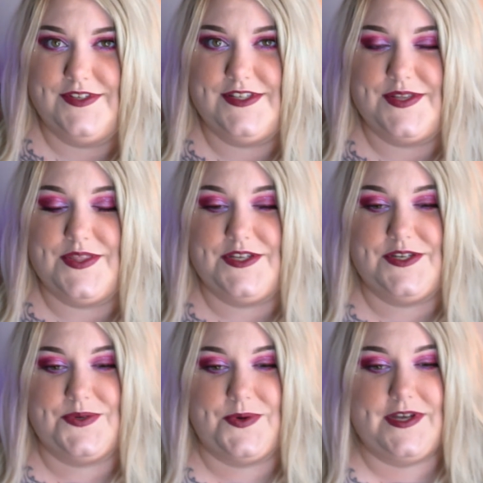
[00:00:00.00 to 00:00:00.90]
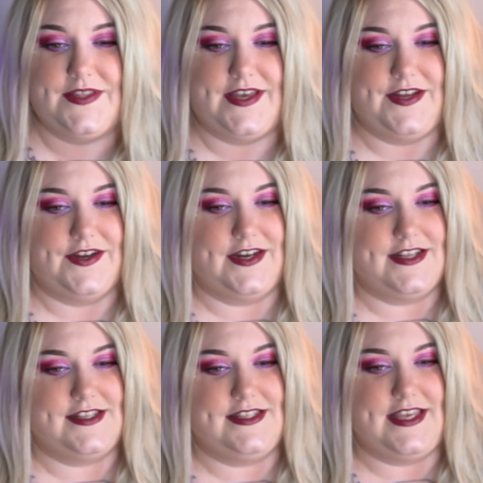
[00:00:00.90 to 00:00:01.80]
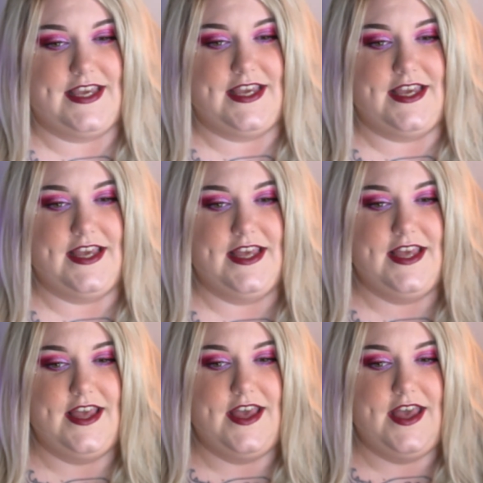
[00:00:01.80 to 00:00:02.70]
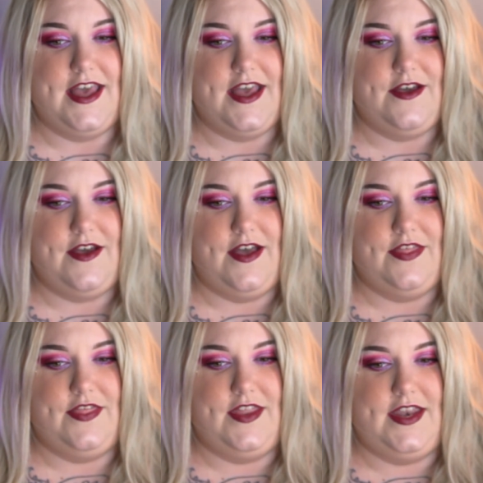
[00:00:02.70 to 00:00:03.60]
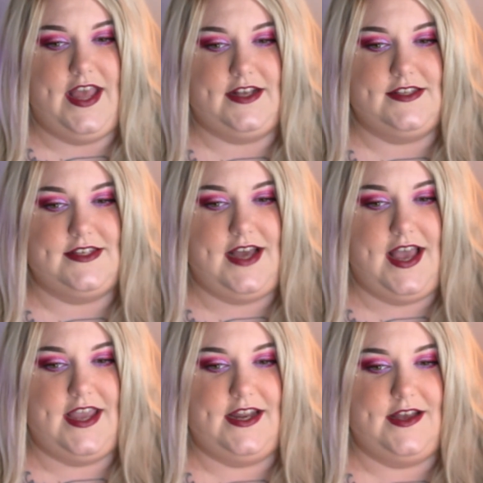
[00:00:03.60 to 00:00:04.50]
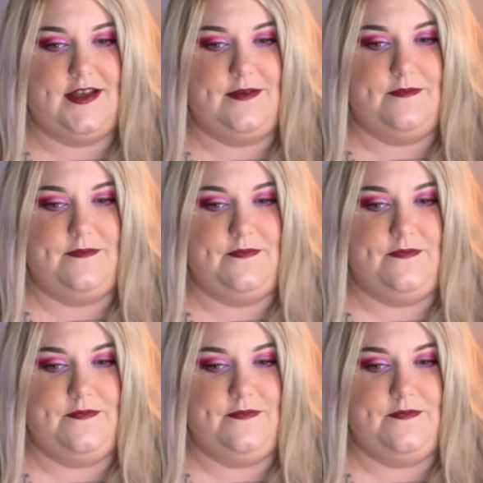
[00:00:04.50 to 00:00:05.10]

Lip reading: So the tutorial that you're gonna see, the next item,